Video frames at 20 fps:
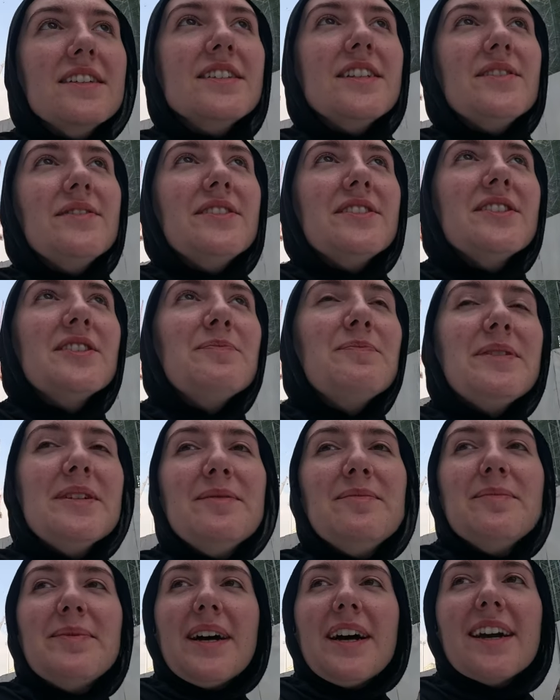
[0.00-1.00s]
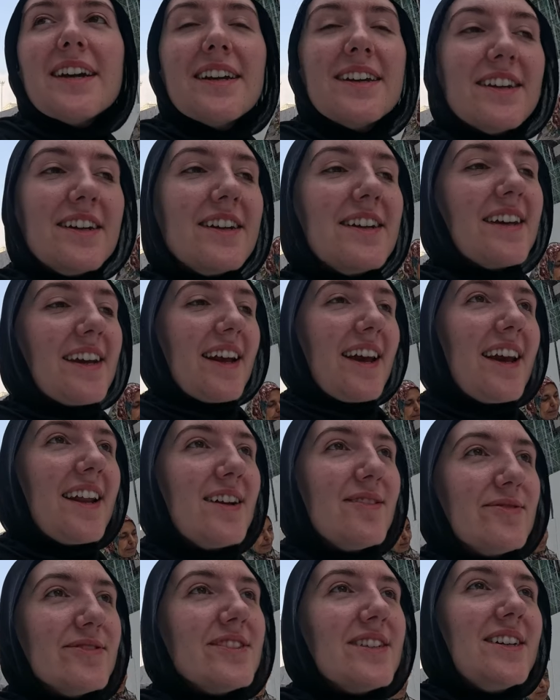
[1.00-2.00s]
even just being back here again,
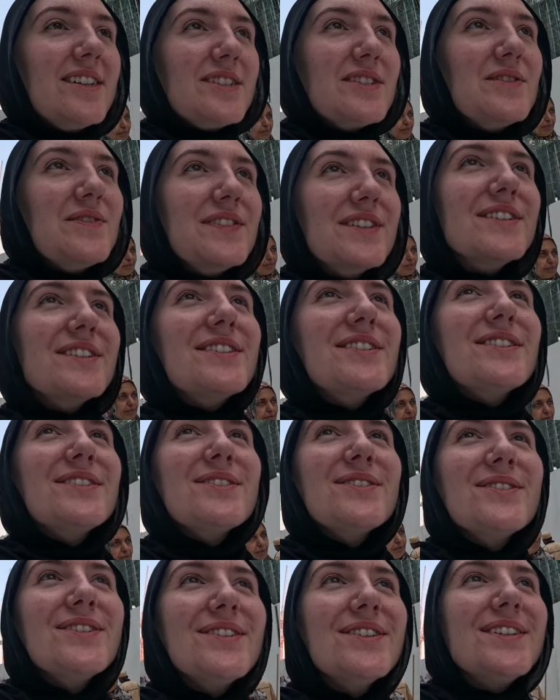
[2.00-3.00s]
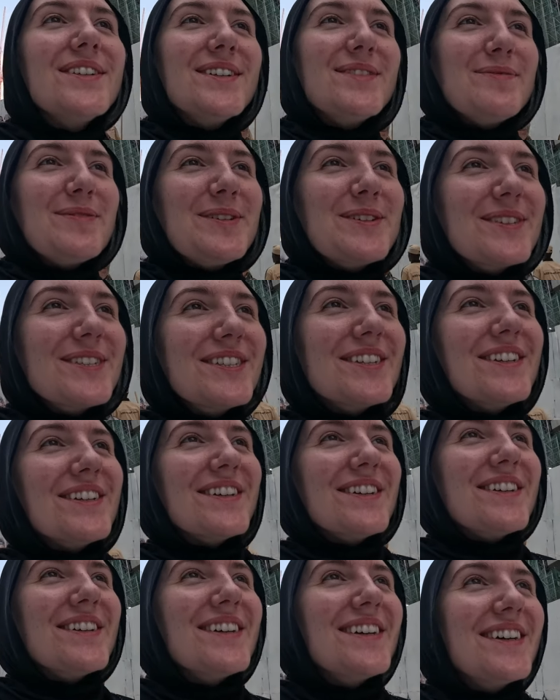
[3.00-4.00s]
I'm starting to feel so
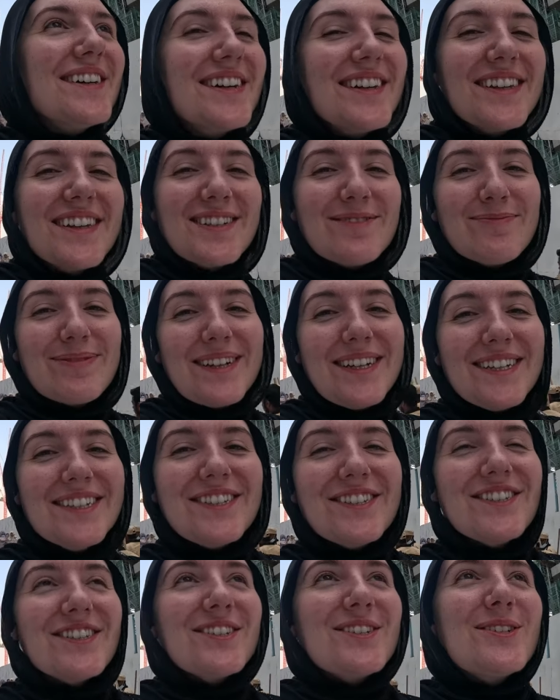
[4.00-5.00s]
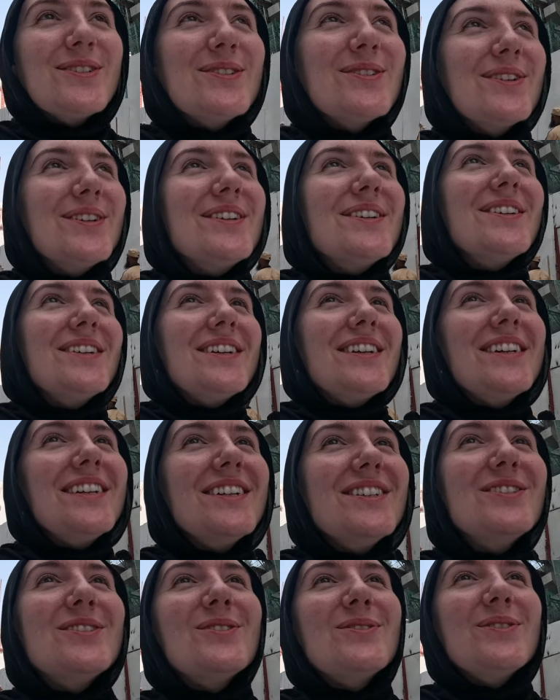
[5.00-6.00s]
emotional. This place is just
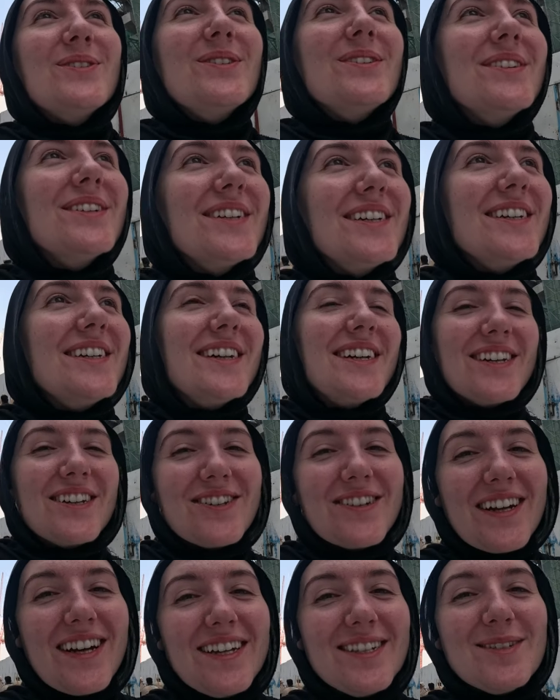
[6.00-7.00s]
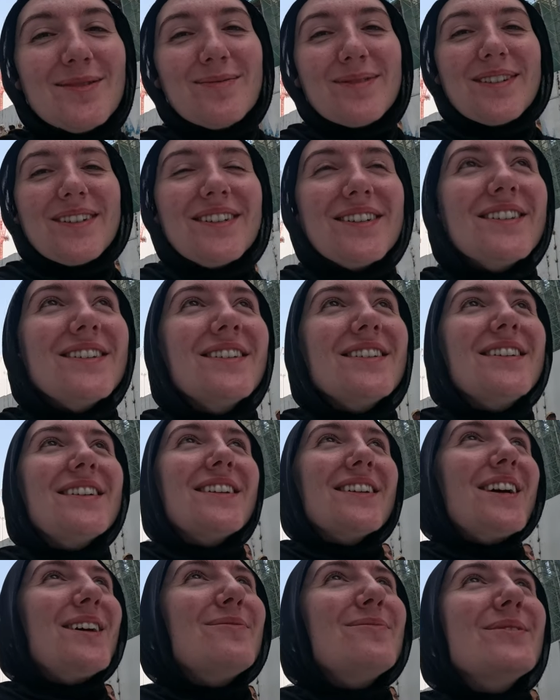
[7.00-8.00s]
truly, truly incredible.
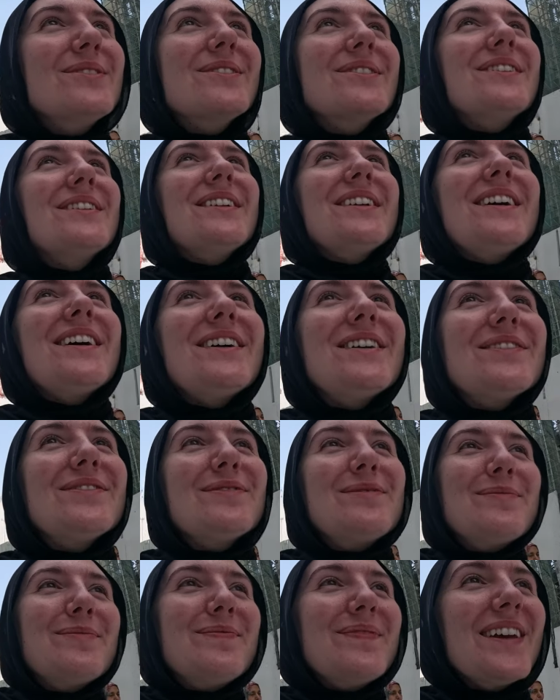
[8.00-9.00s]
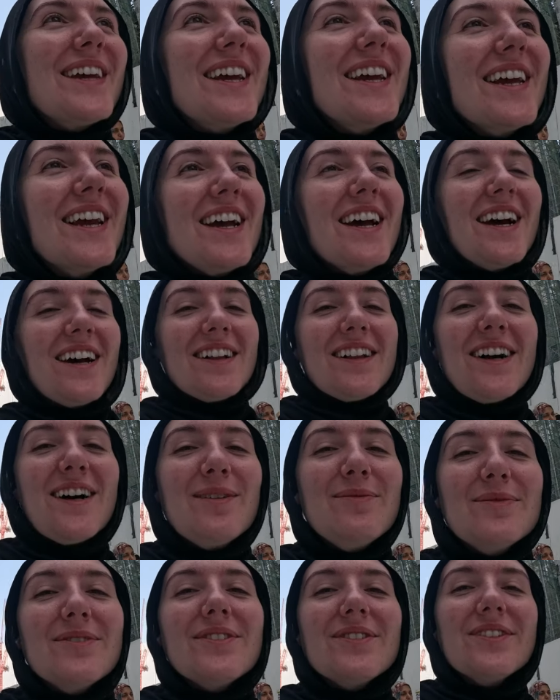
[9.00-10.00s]
Alhamdulillah.
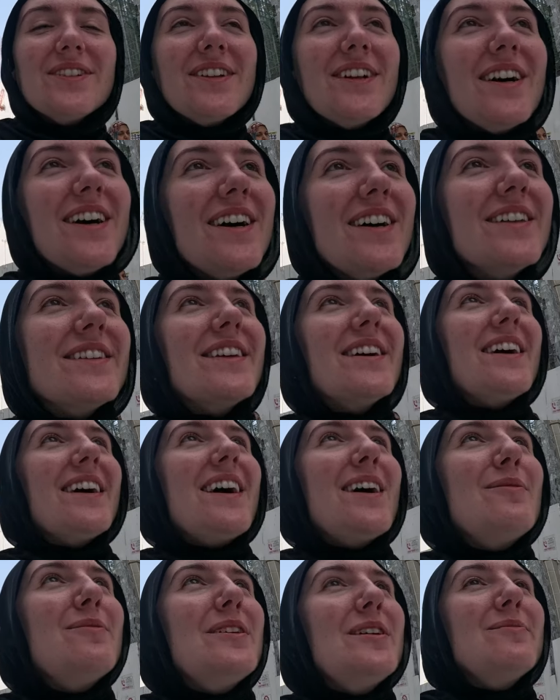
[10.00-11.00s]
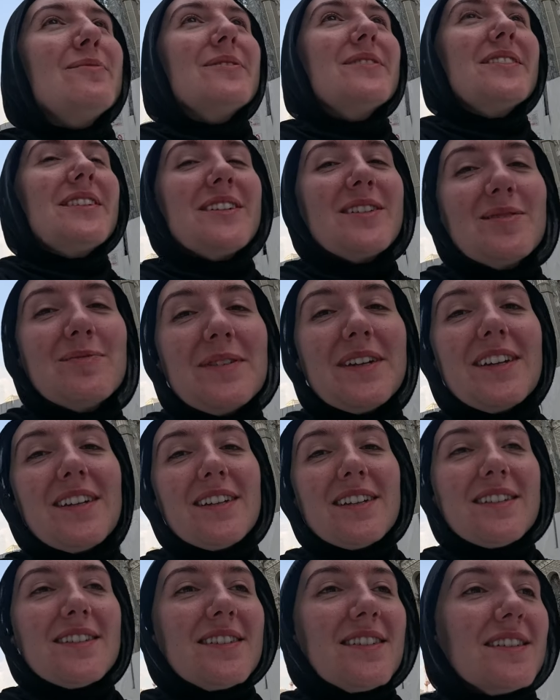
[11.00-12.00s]
Alhamdulillah that I'm able to
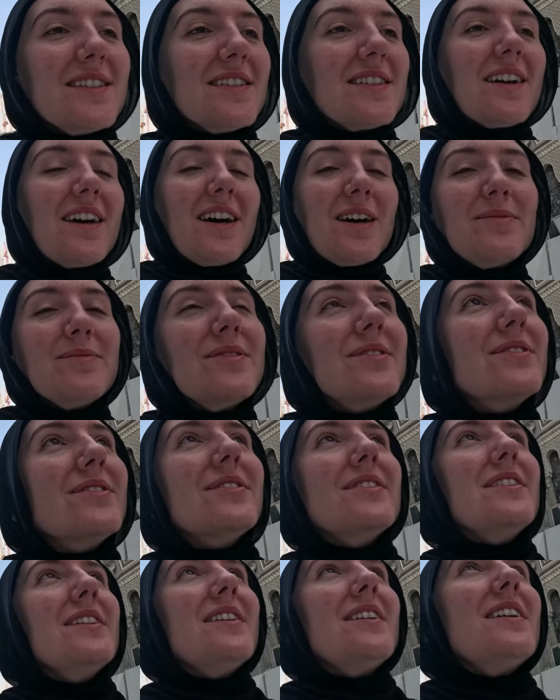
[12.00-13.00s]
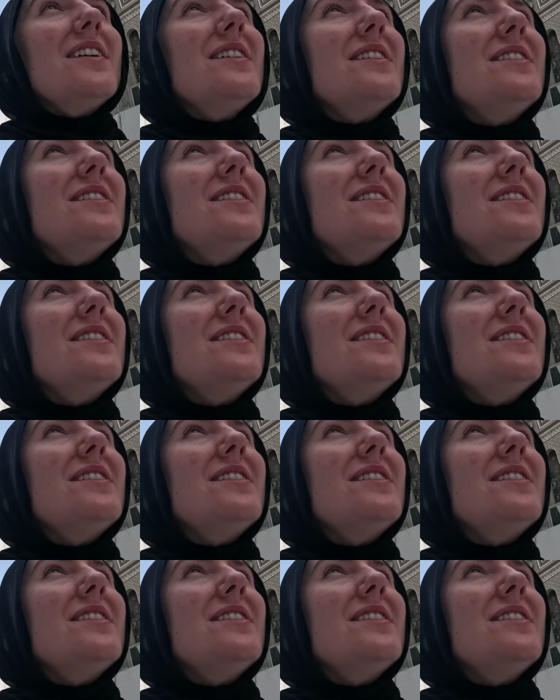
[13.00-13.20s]
experience this. Alhamdulillah.